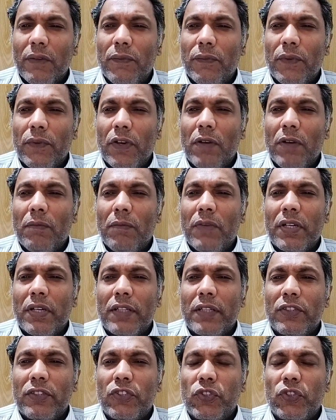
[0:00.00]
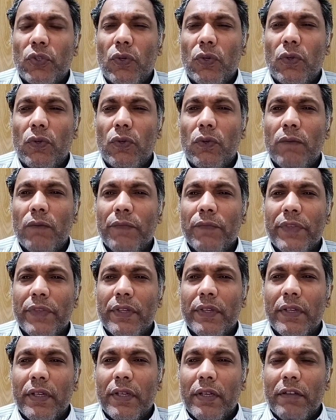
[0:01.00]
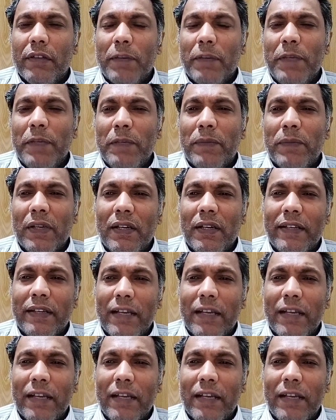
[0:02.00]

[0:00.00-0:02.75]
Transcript: from Rutshuru, where people